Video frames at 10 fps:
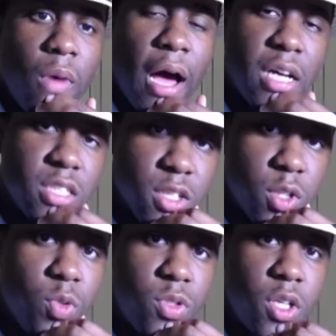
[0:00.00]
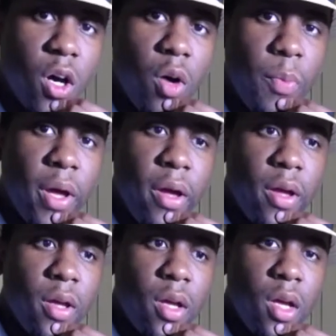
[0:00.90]
I salute y'all, man.
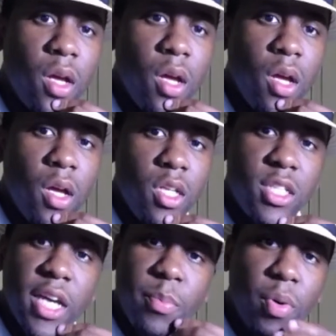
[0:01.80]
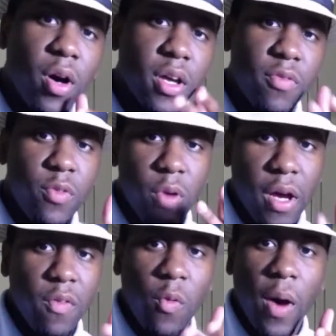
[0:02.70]
Jay Park, if you
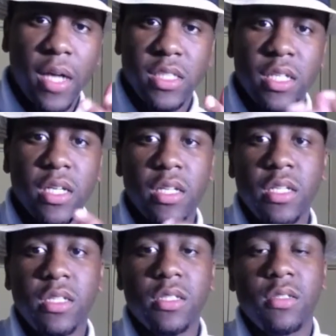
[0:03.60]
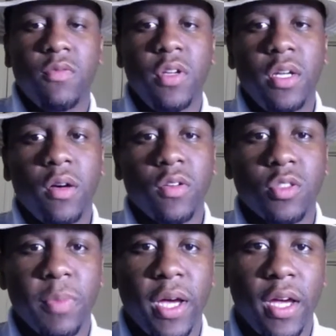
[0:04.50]
ever watch any of these videos,
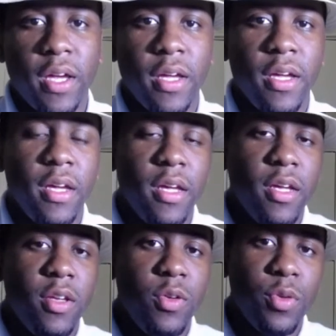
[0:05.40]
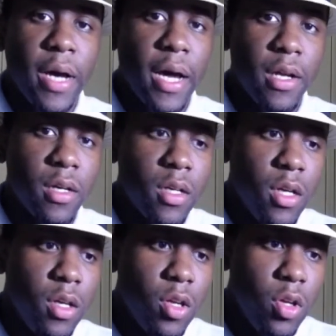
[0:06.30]
man, you got a
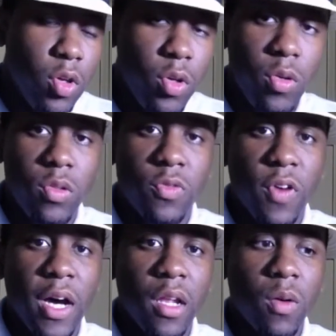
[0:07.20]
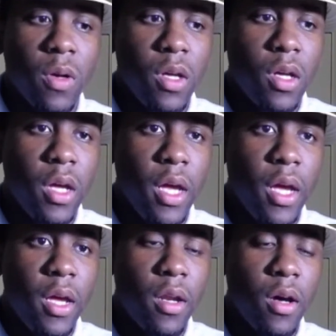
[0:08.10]
huge following.
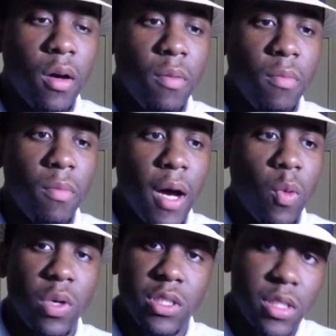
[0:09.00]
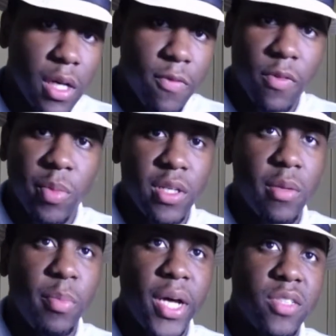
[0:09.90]
And I wish nothing but the
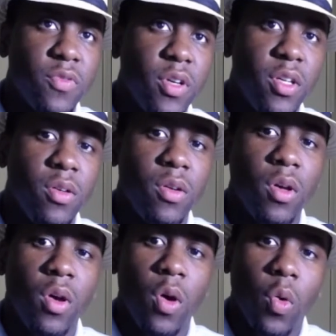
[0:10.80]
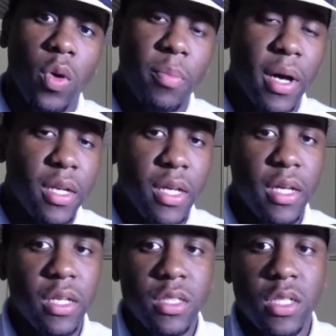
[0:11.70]
best for you. We about to get
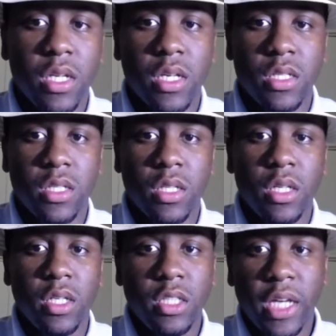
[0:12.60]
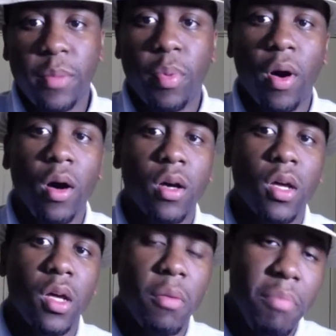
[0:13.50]
into this. Jay Park,
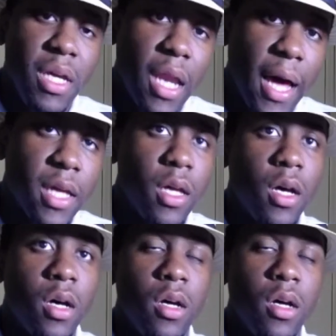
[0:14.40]
Me Like Ya.